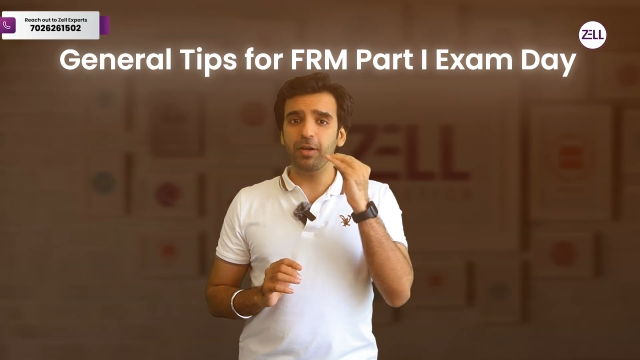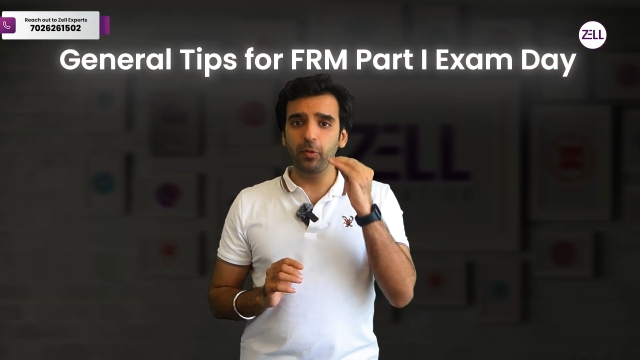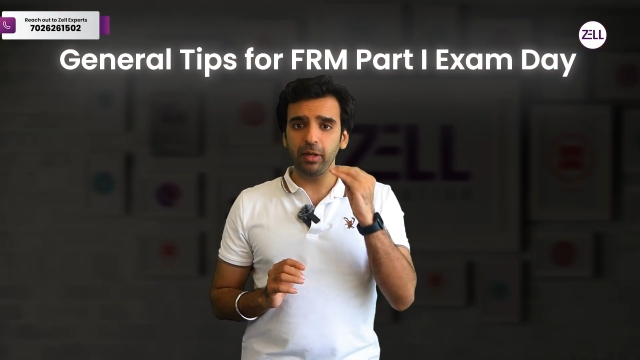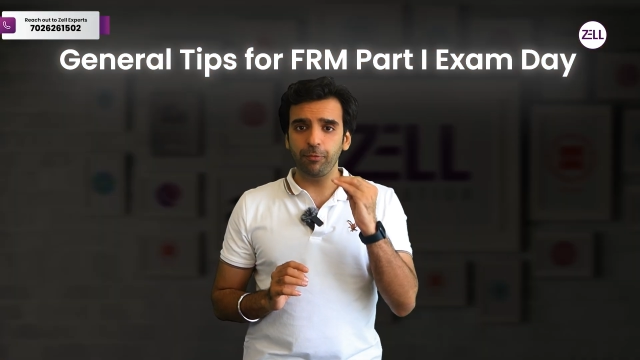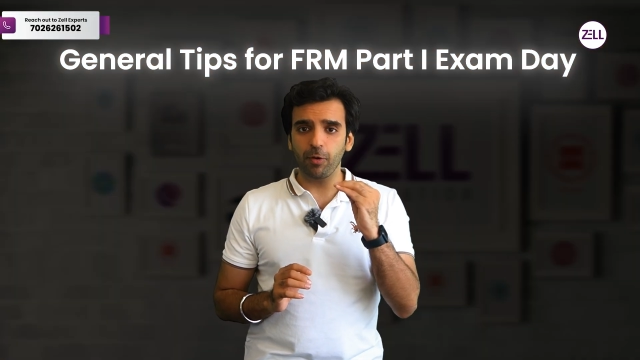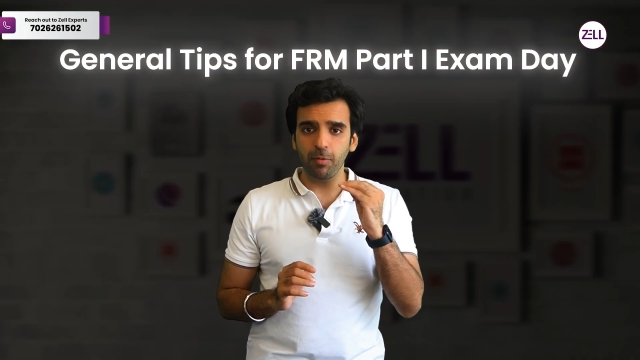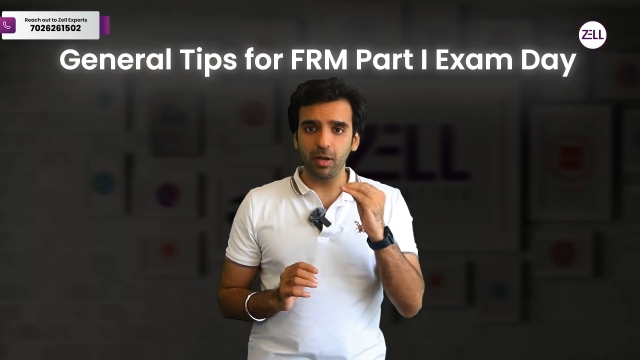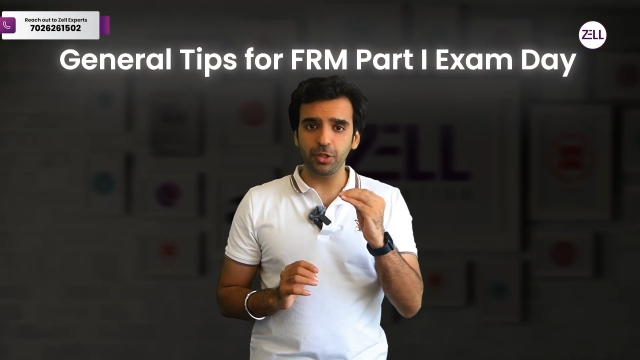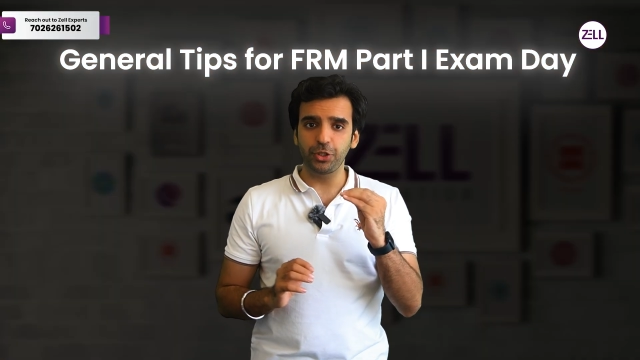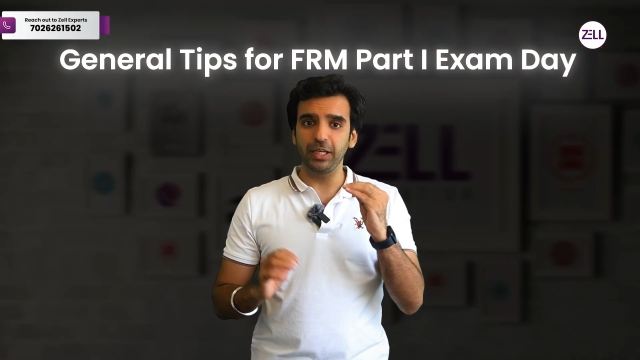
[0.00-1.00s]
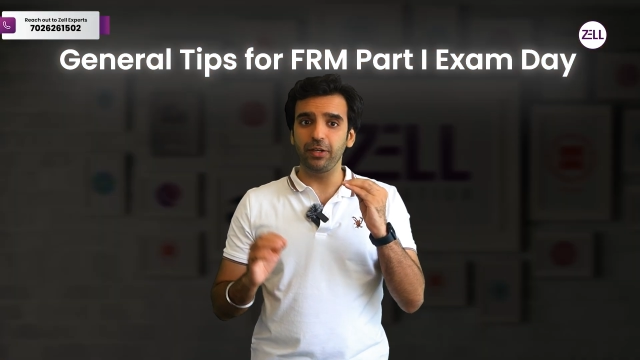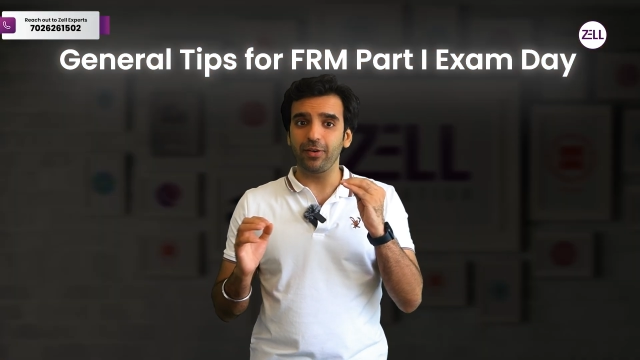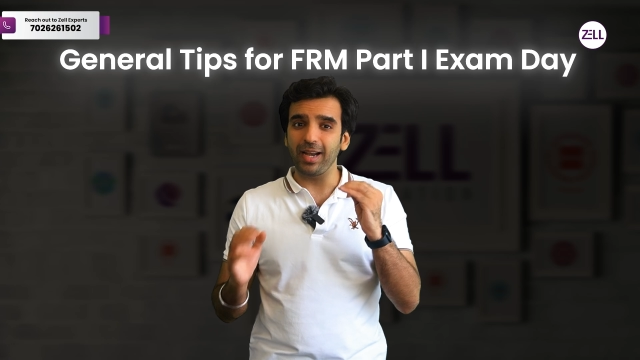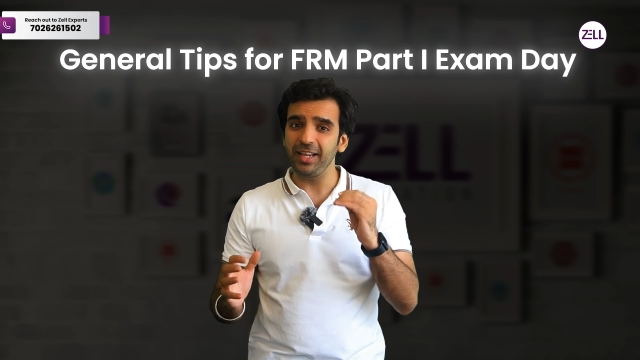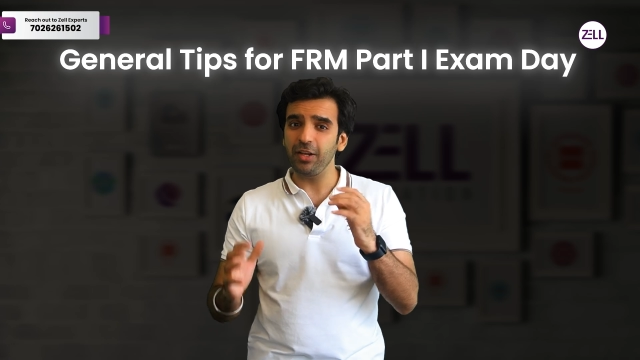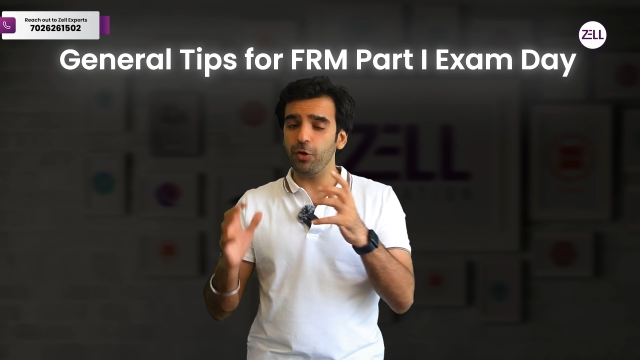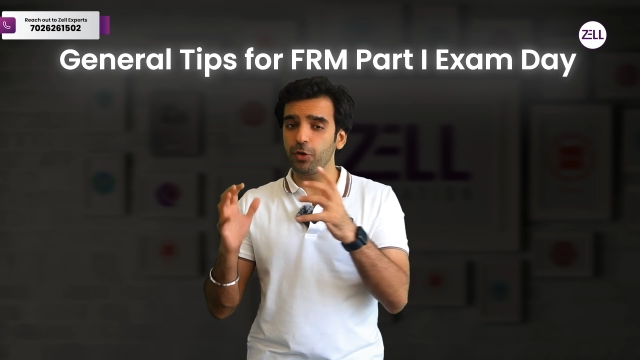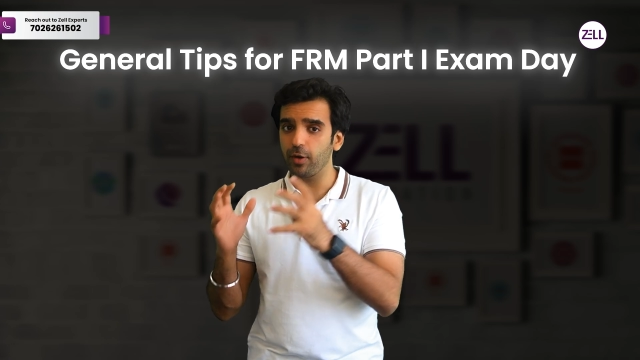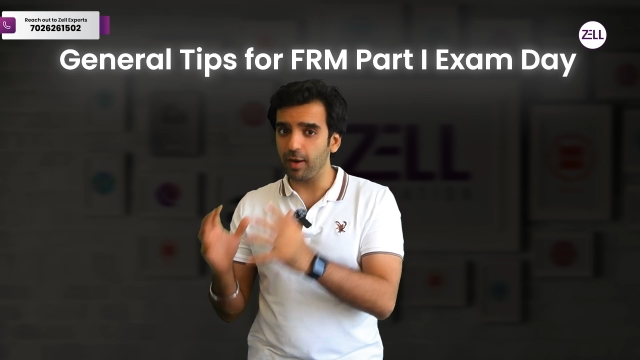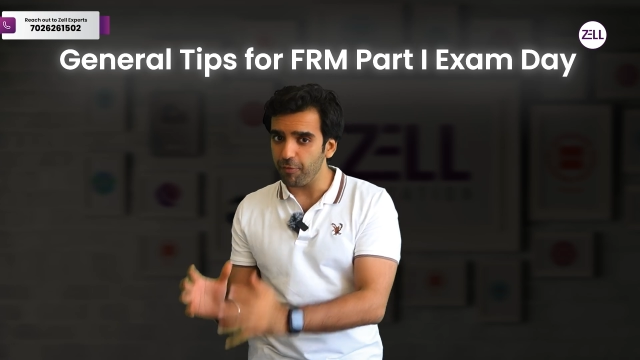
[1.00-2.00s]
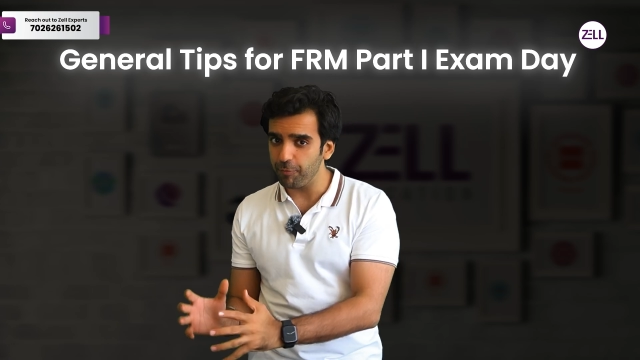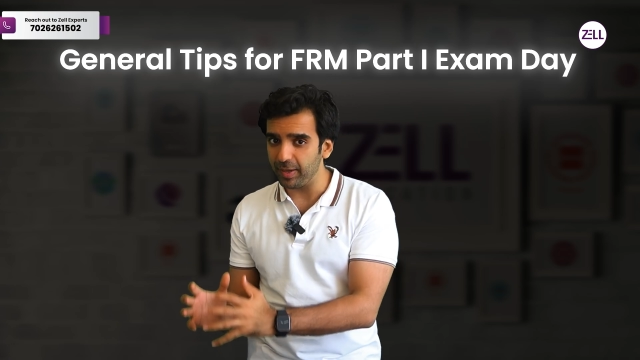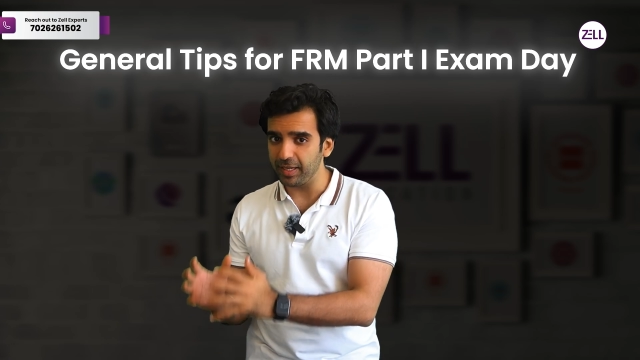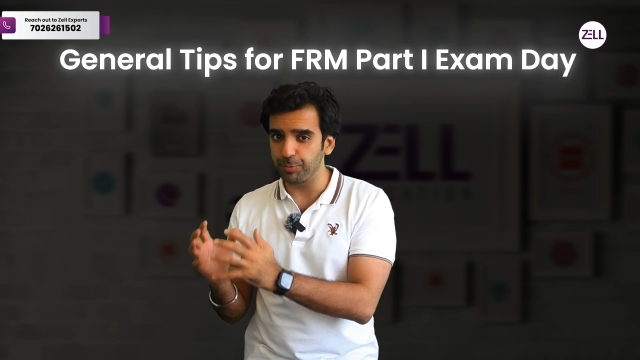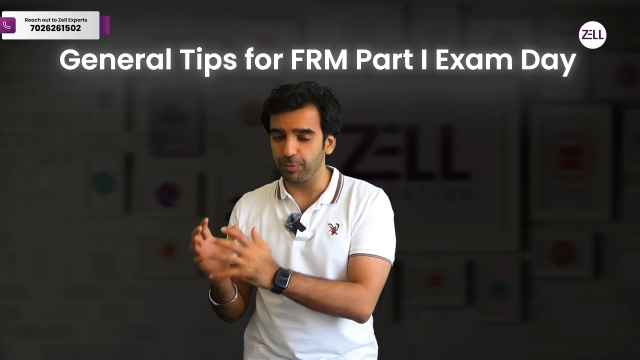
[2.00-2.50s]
a quick formula sheet ready on your rough page